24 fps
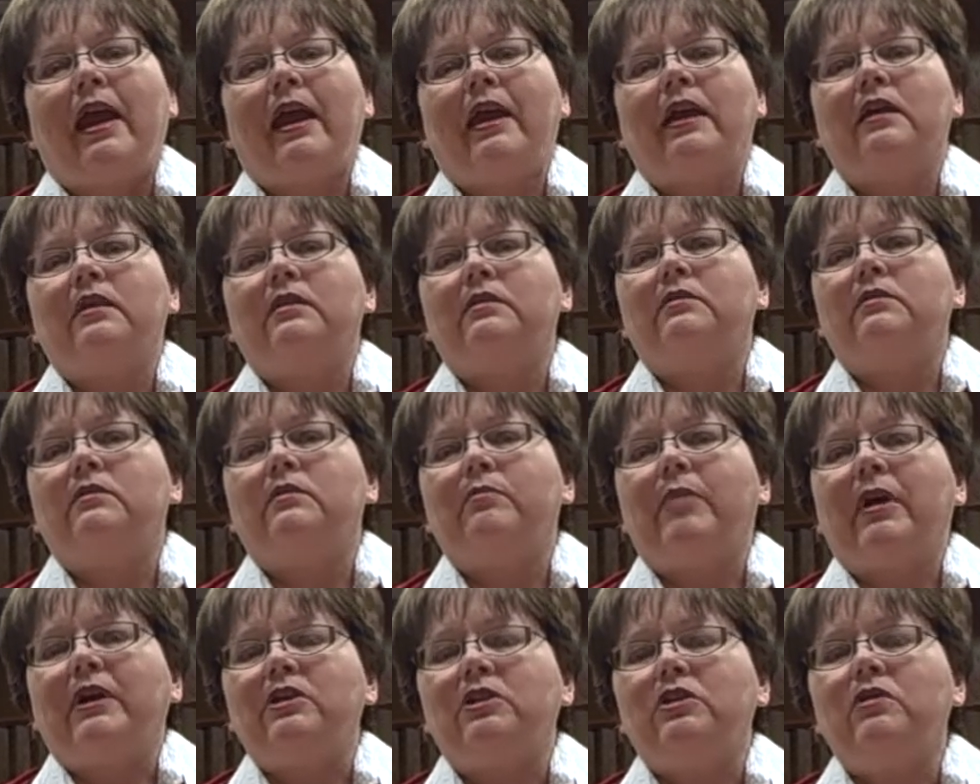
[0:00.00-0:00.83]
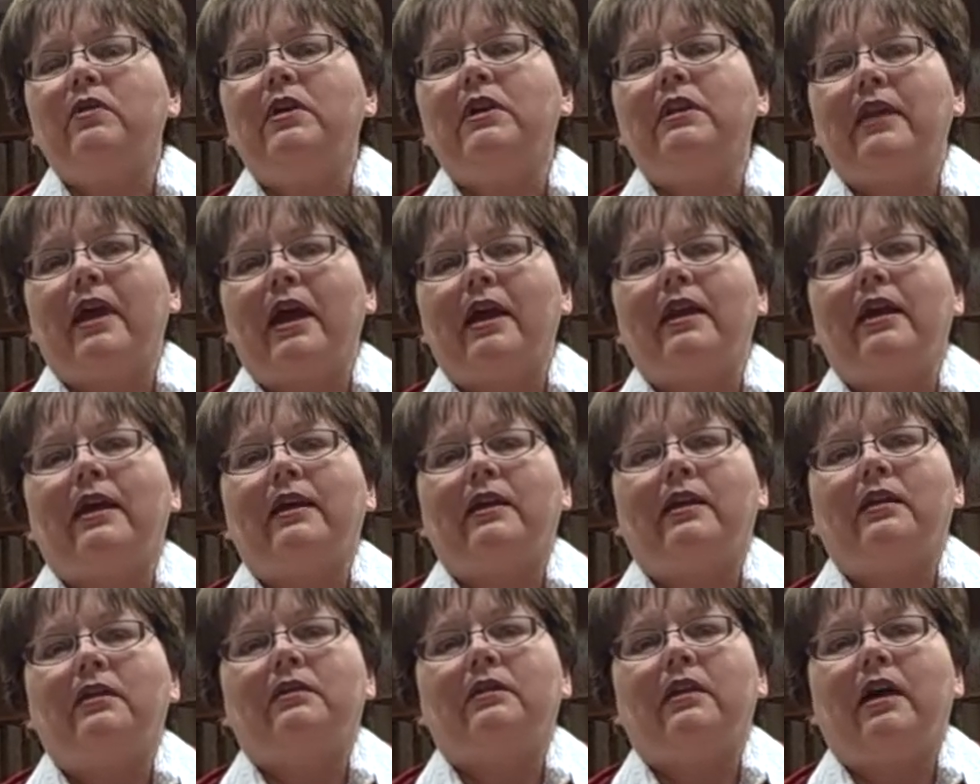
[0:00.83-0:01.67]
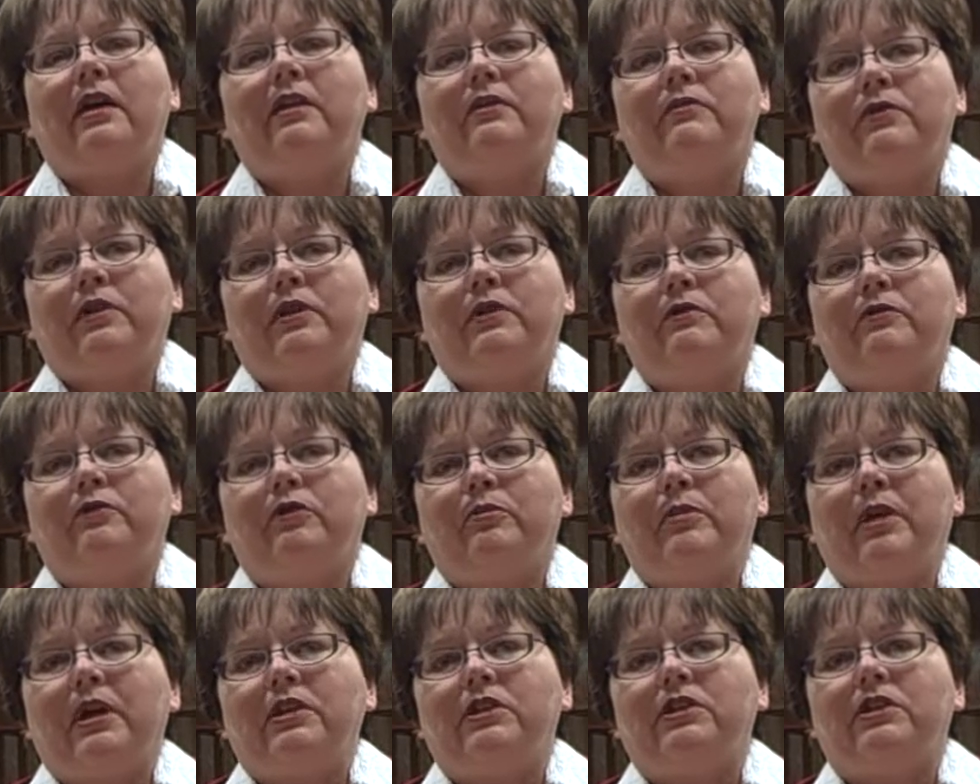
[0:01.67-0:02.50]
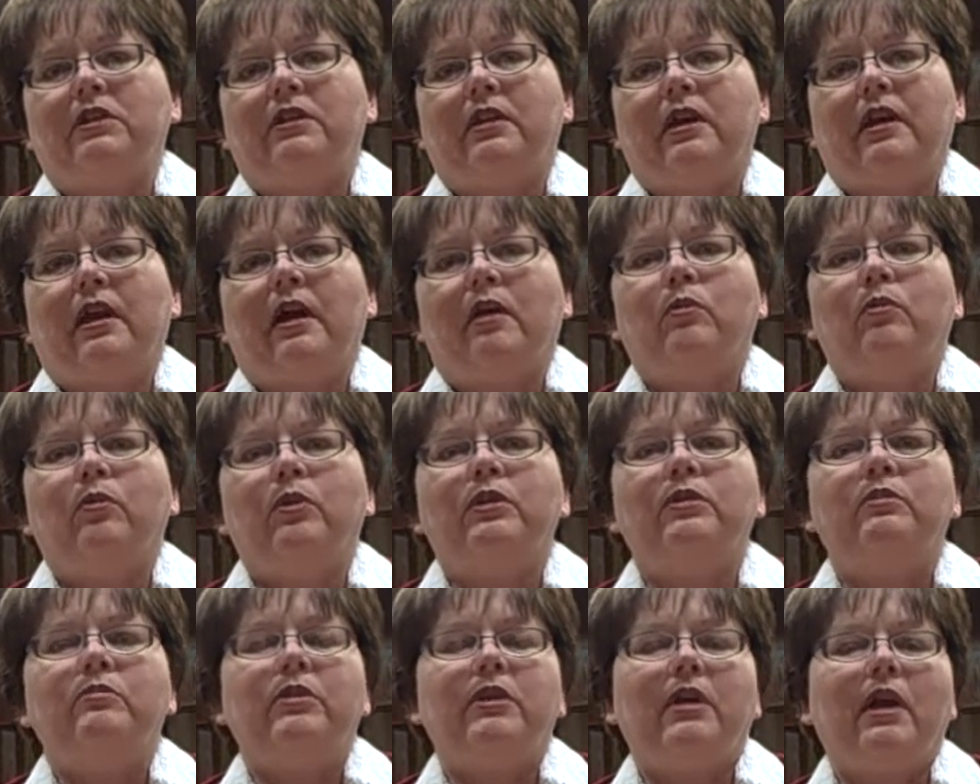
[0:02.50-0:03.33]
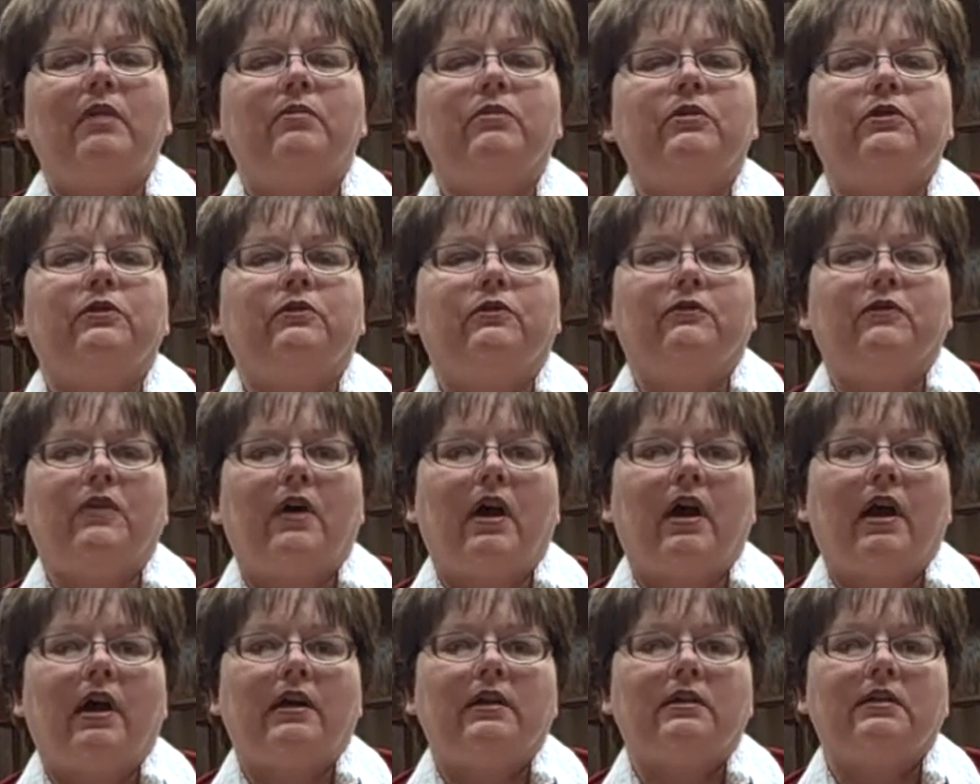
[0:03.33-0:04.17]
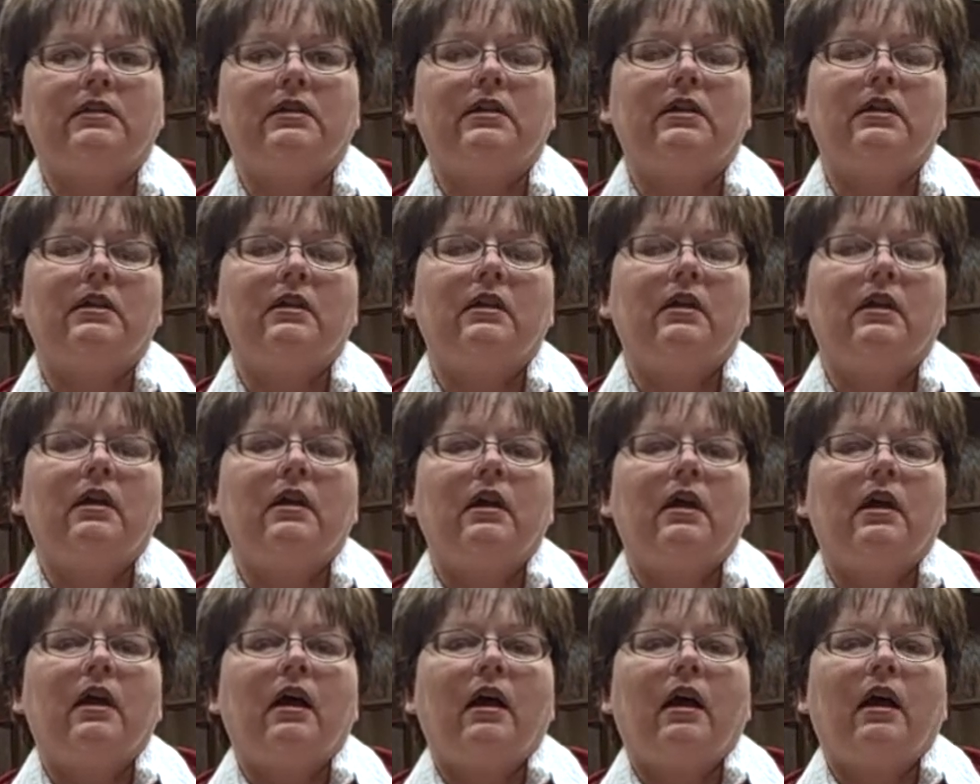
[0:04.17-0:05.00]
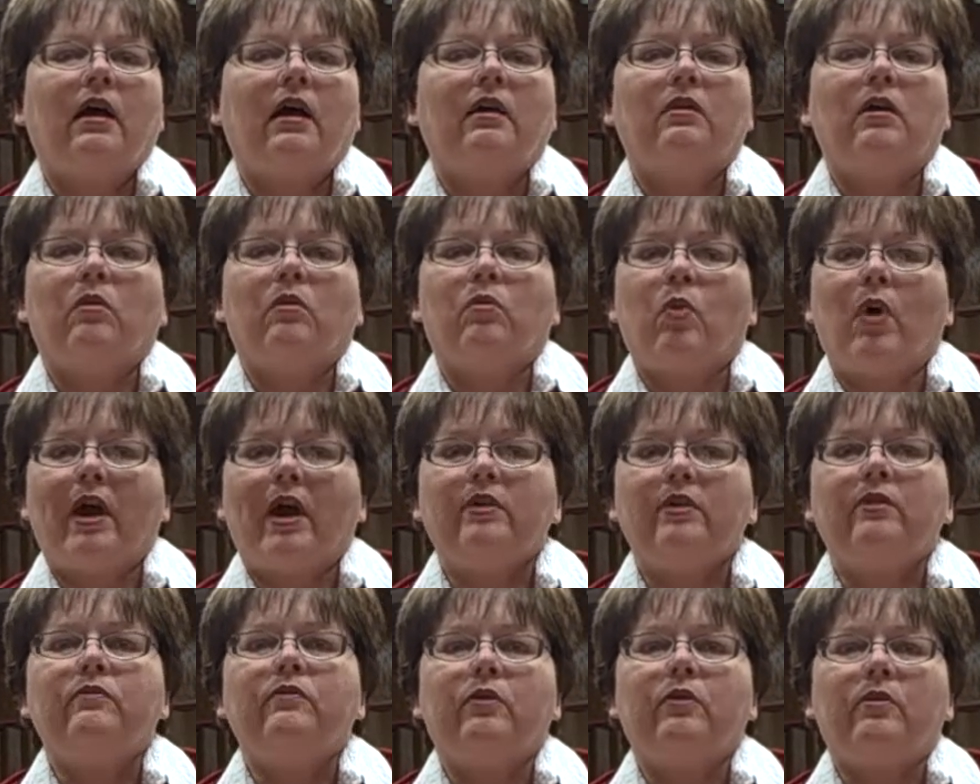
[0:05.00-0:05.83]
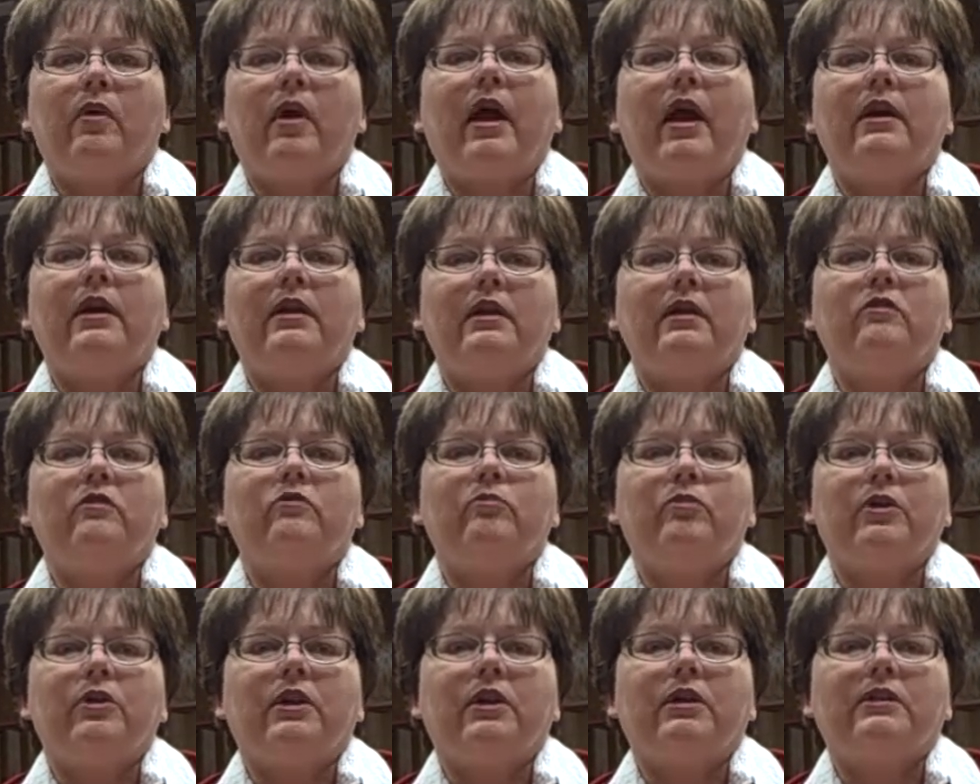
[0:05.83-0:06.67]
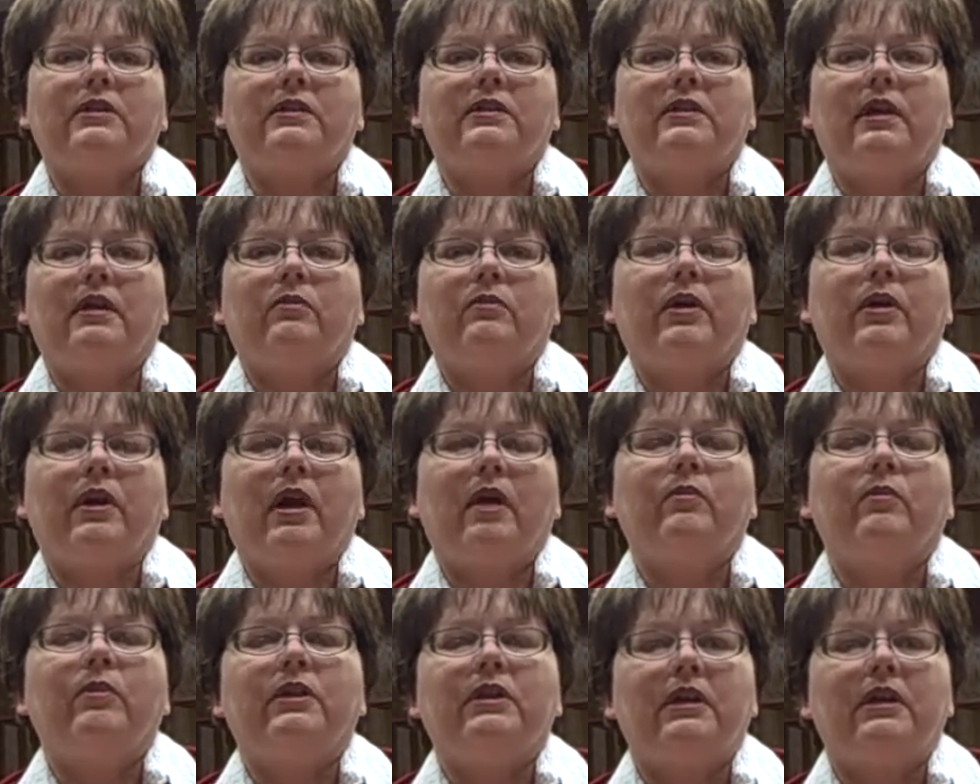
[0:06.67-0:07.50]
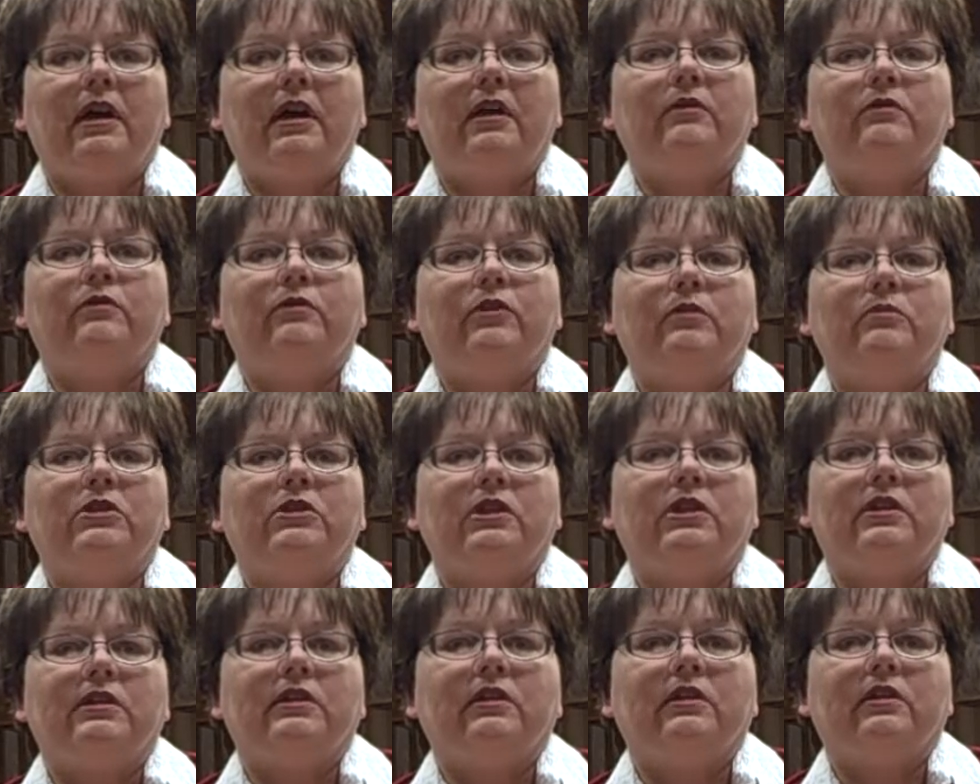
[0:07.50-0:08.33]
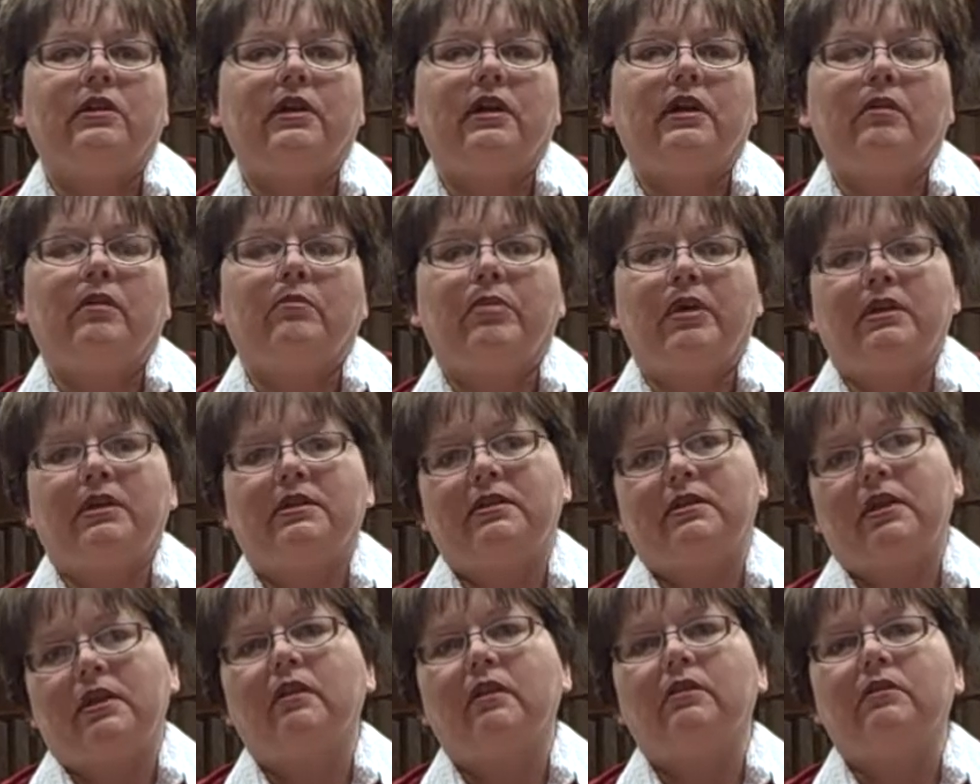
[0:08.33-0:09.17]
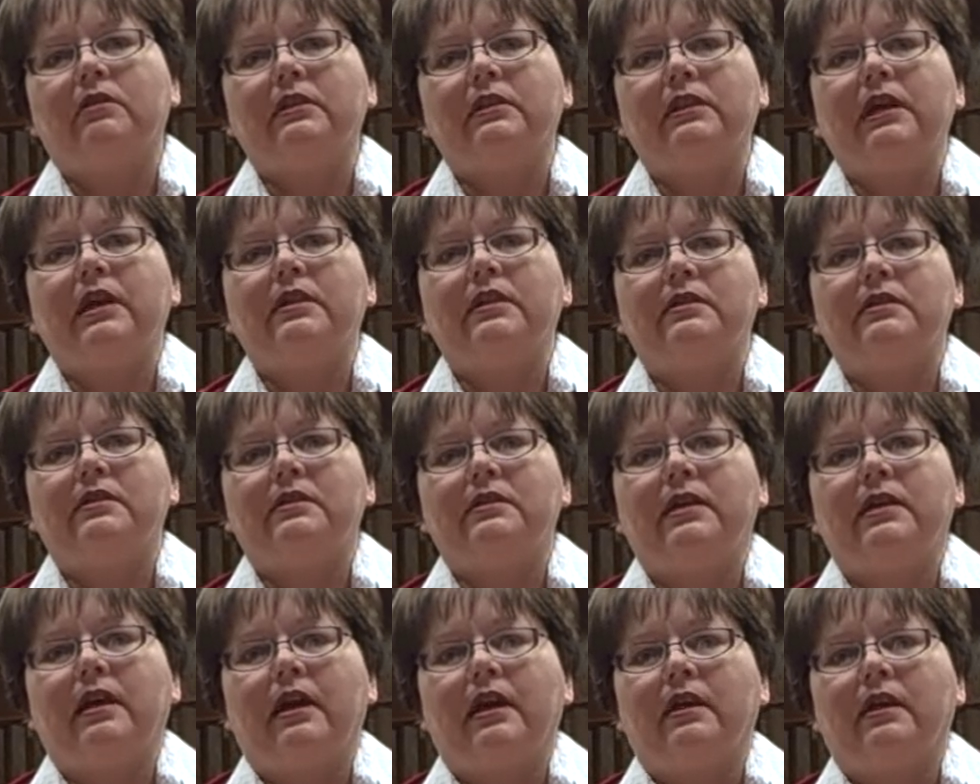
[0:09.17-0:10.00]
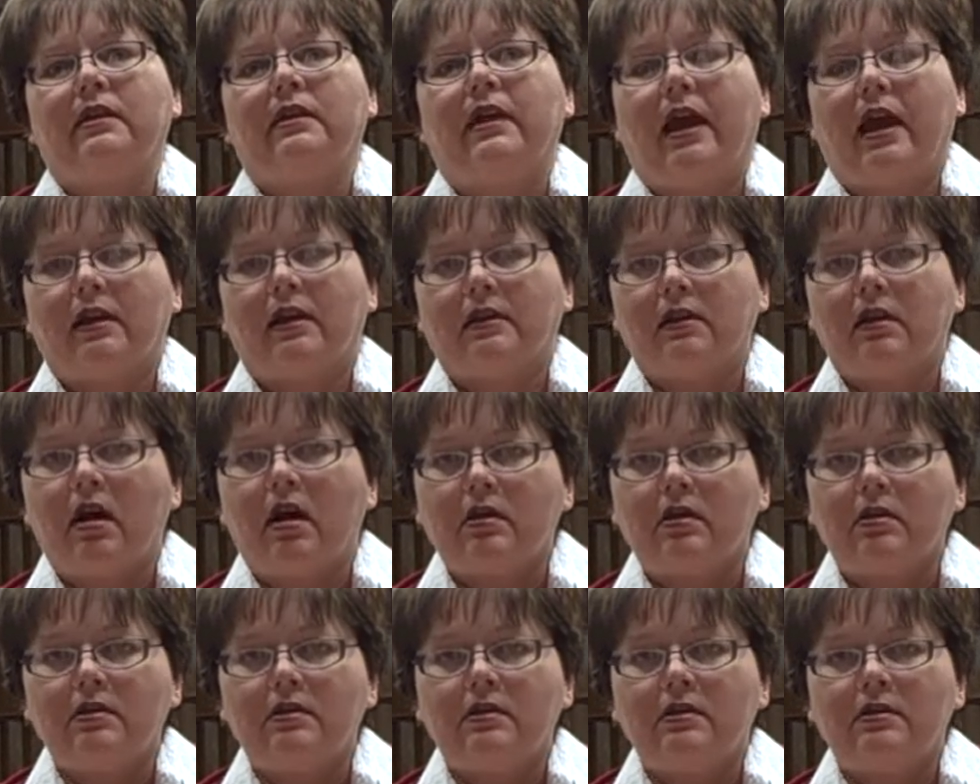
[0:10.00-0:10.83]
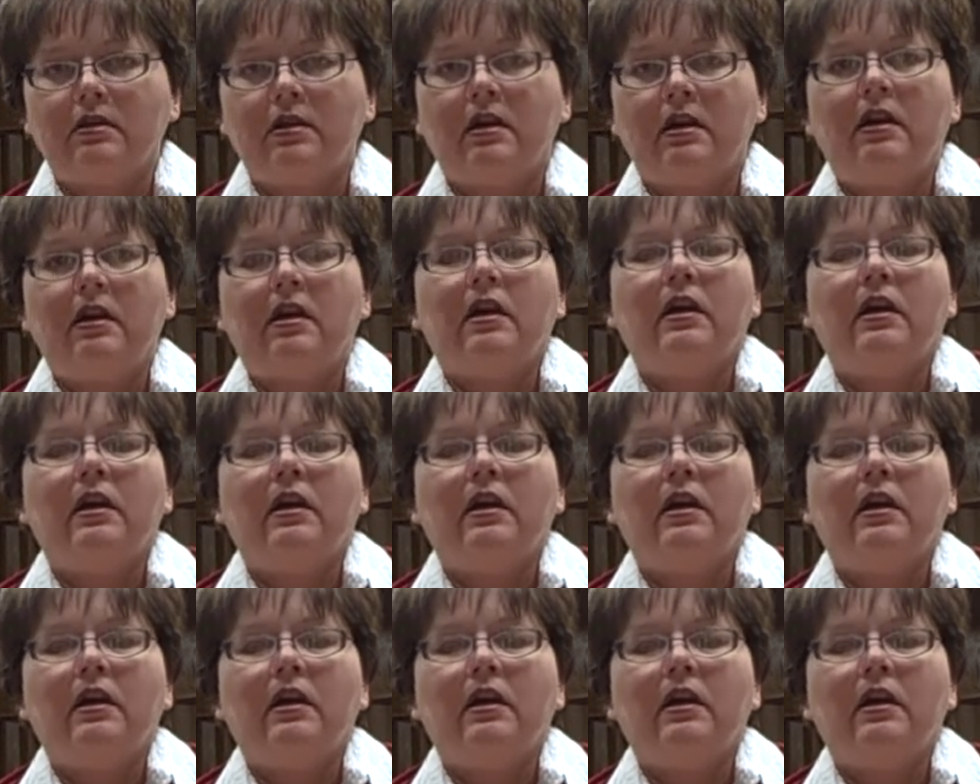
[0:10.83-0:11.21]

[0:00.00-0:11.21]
And by doing that, I get a lot of information that I wouldn't be able to find a wider variety of books than what I would get from just looking at bestseller lists and catalogs.